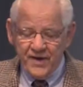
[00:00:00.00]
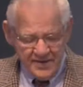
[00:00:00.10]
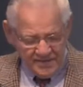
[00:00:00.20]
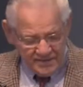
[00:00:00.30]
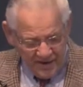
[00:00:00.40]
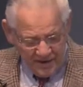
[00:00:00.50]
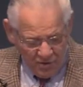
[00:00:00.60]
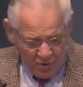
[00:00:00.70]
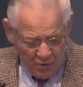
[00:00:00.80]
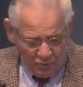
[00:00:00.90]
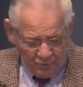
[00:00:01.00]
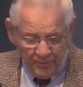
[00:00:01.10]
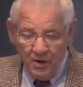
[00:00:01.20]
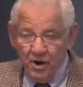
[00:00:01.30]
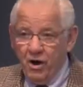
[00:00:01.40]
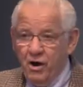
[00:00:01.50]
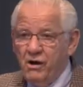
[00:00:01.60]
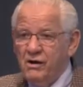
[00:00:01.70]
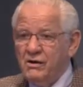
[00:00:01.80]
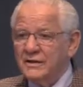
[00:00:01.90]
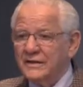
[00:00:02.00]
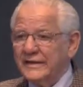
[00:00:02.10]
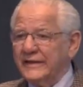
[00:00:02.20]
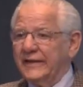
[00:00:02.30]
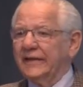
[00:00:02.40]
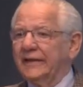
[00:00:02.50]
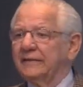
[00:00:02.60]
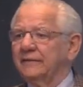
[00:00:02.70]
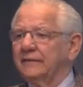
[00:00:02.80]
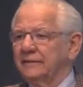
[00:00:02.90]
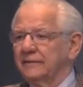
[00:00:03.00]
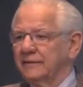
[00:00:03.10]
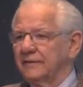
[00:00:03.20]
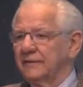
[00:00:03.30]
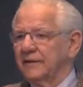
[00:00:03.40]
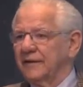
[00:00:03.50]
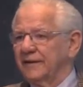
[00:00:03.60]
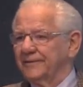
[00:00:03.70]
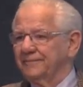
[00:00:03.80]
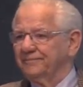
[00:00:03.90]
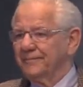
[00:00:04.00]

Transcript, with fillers: faith and hope are in God.